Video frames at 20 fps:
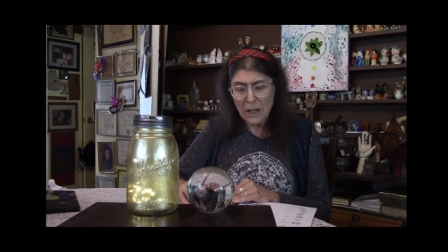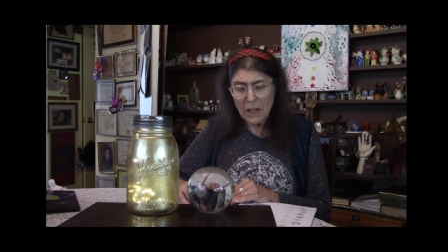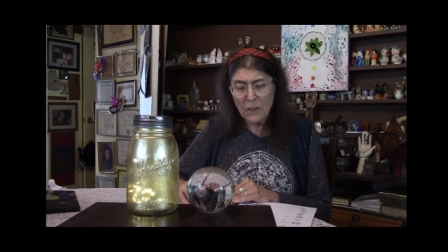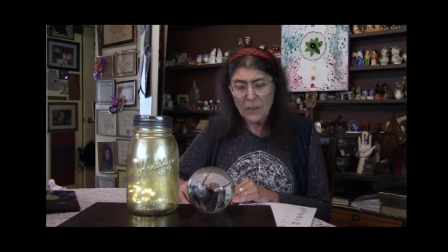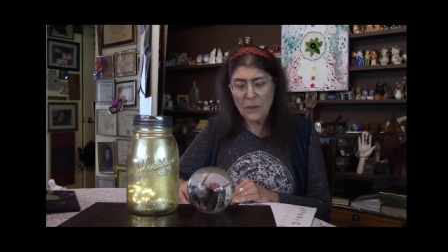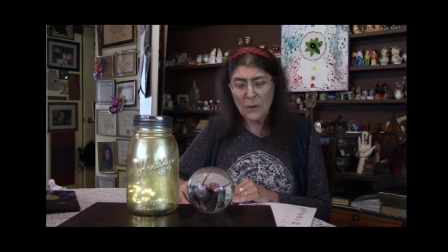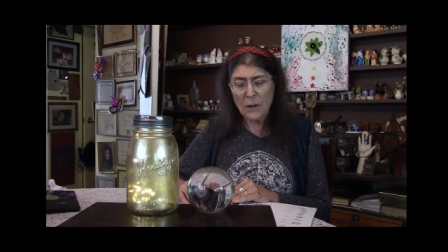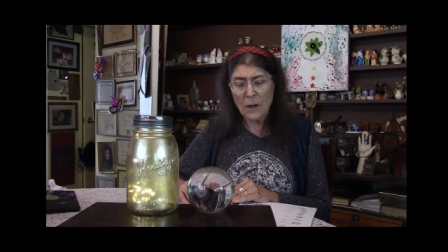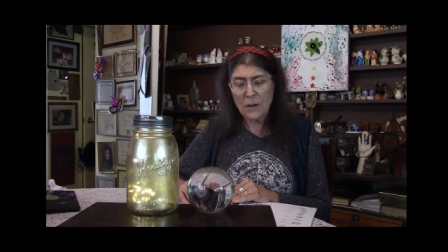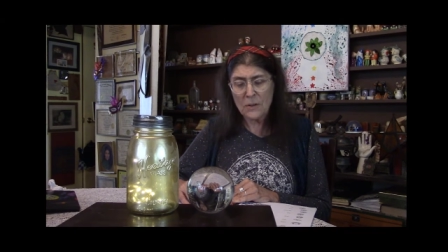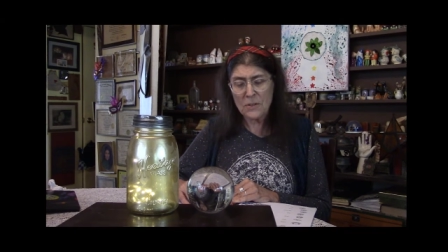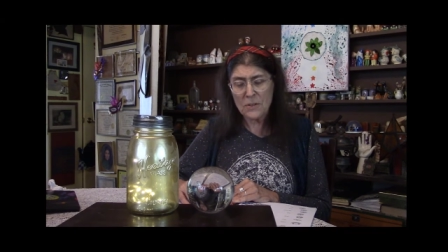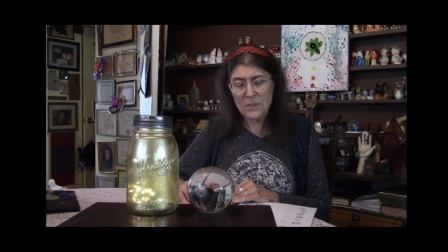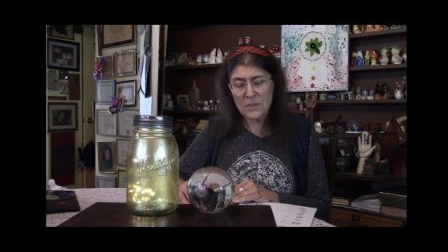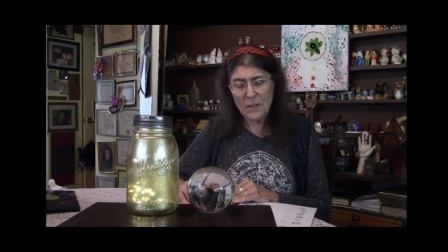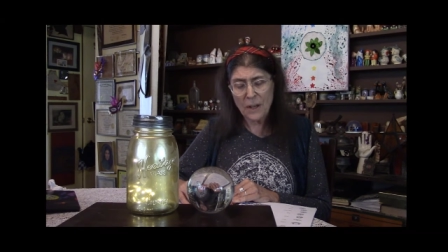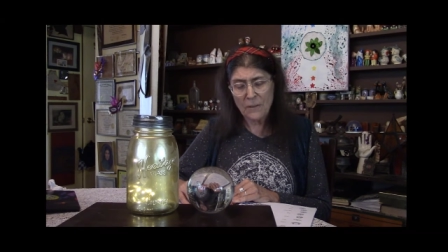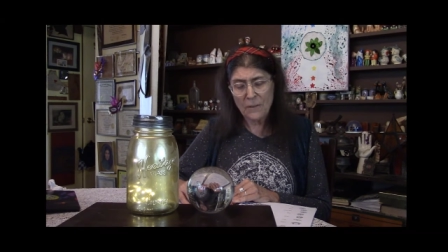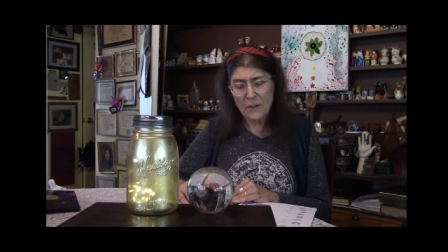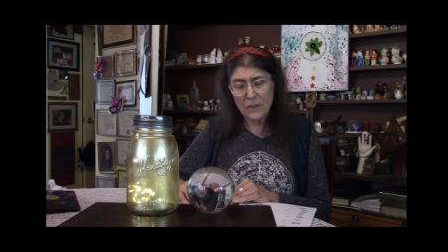There are
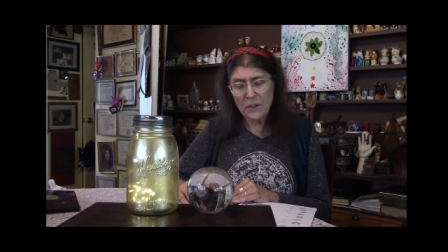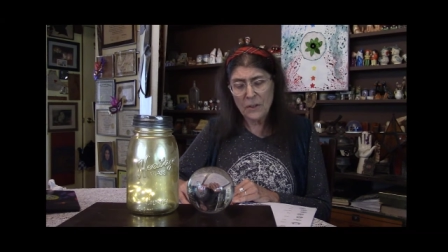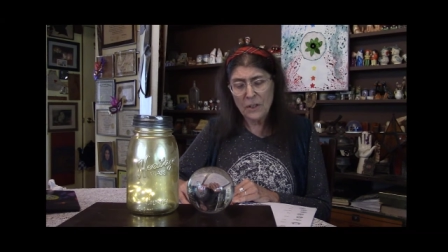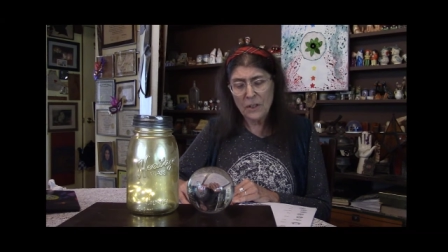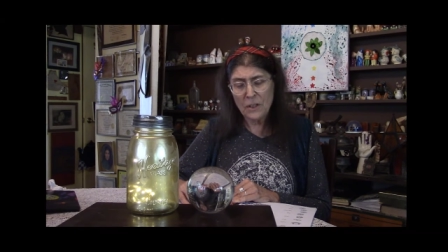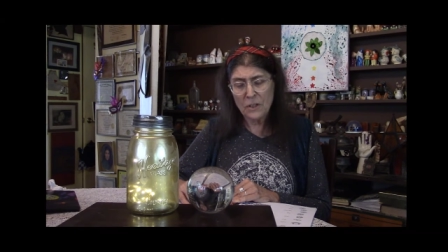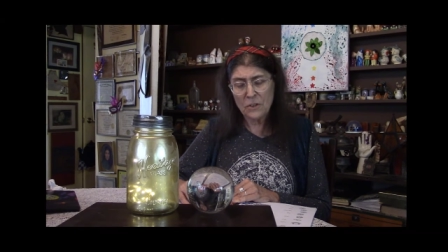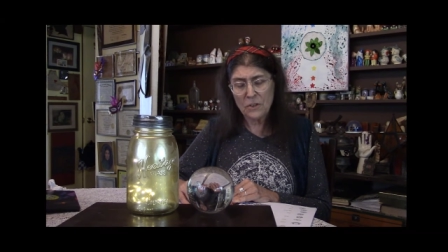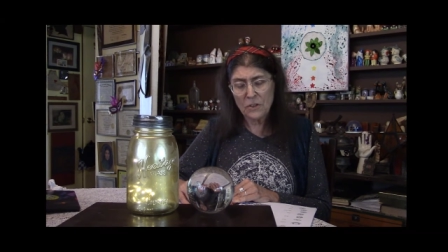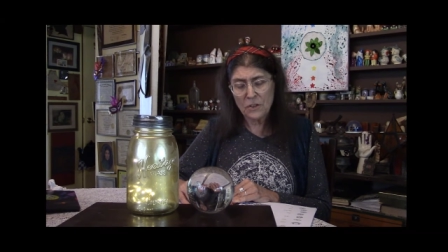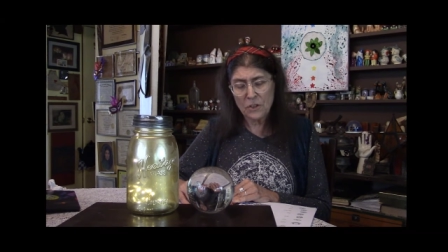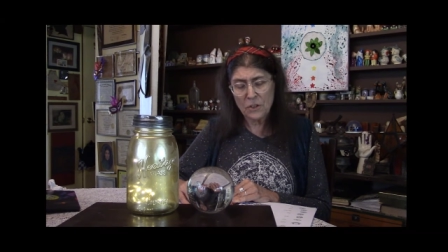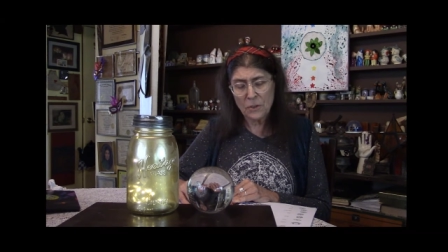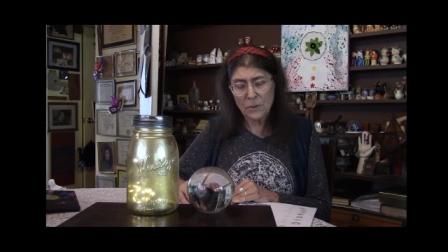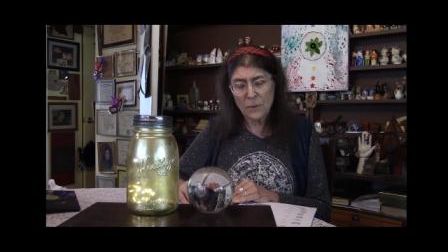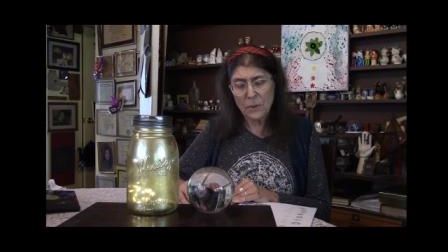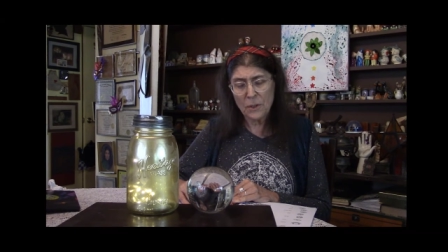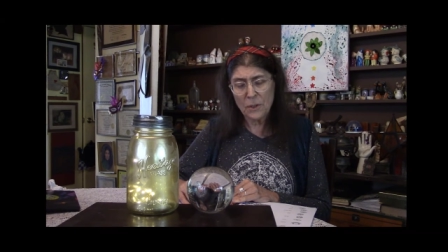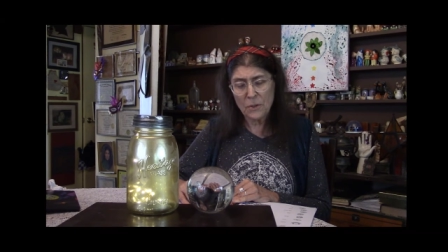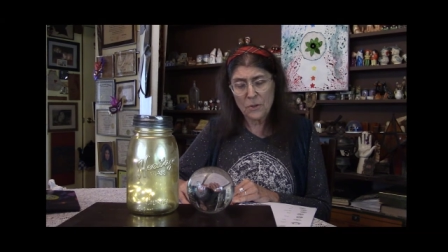seven
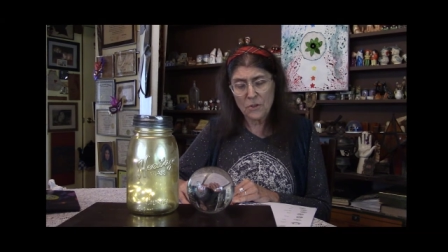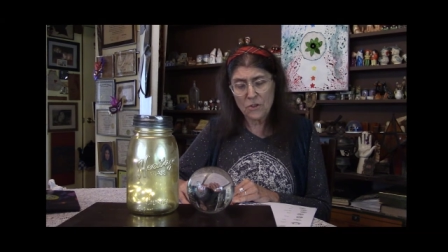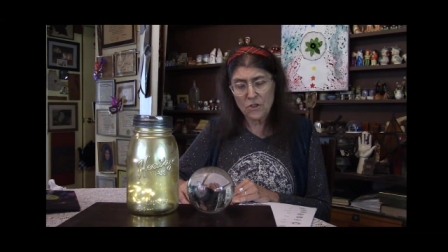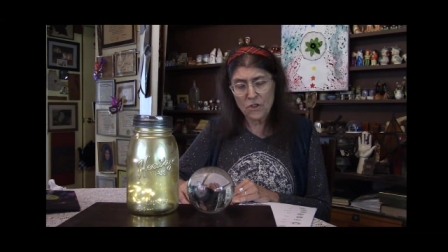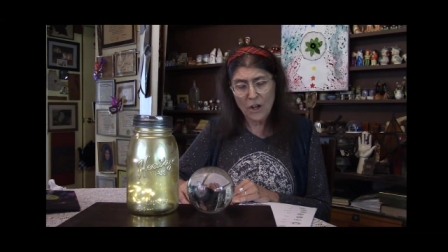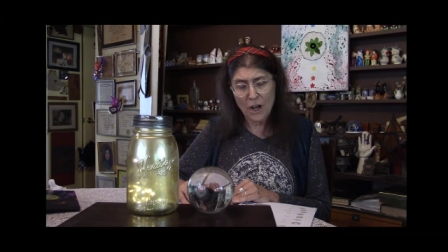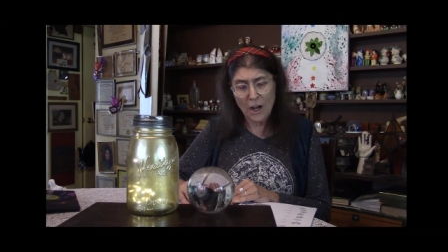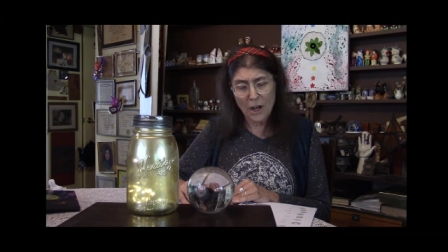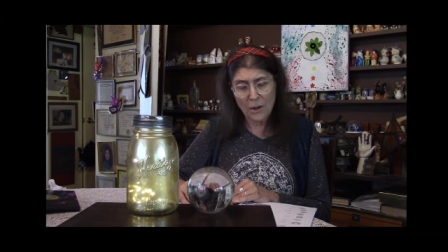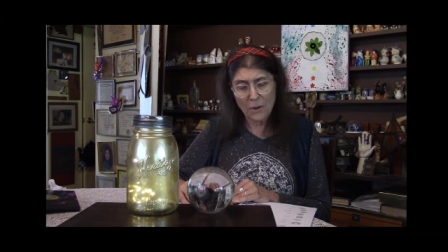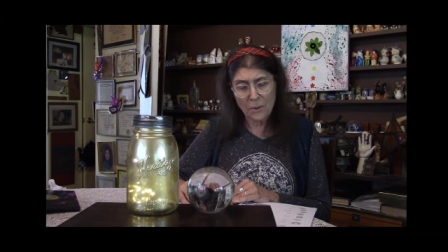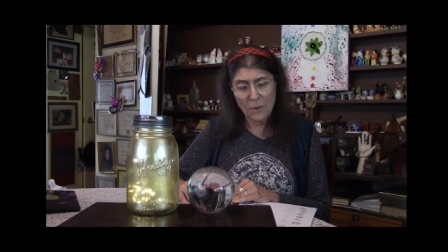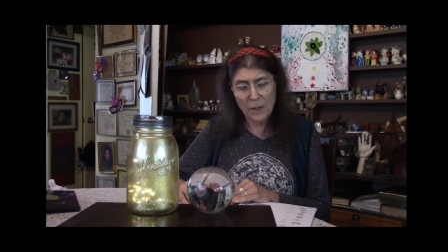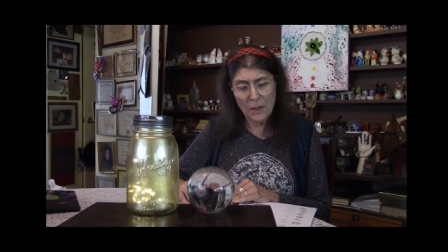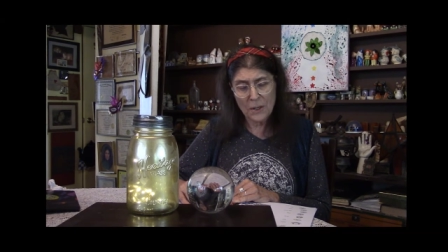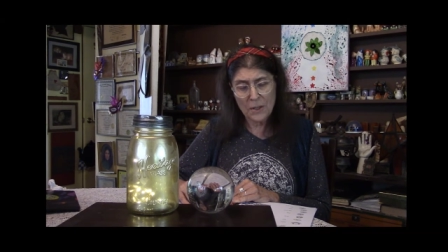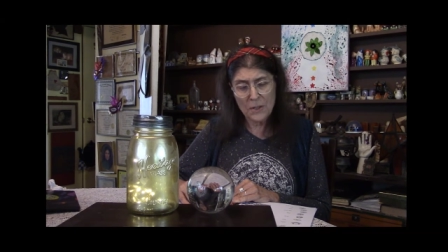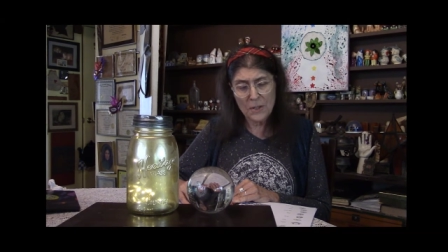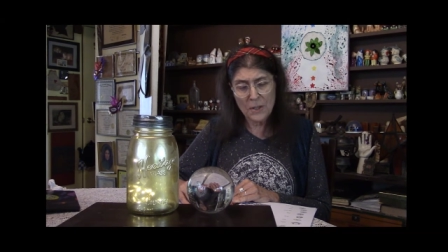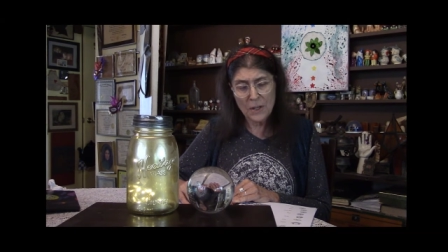interior
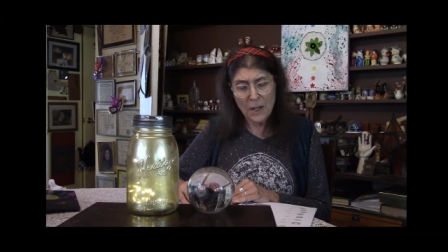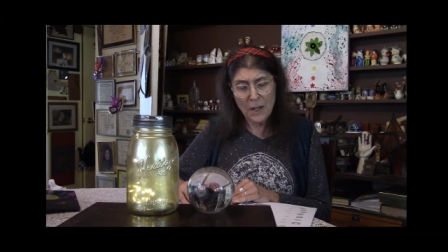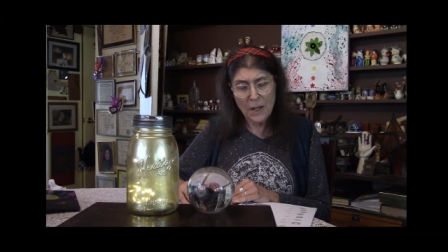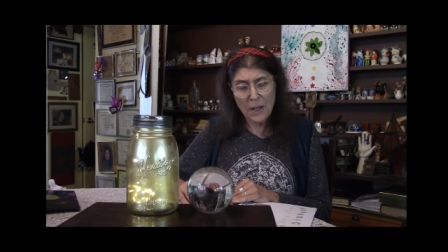chakras,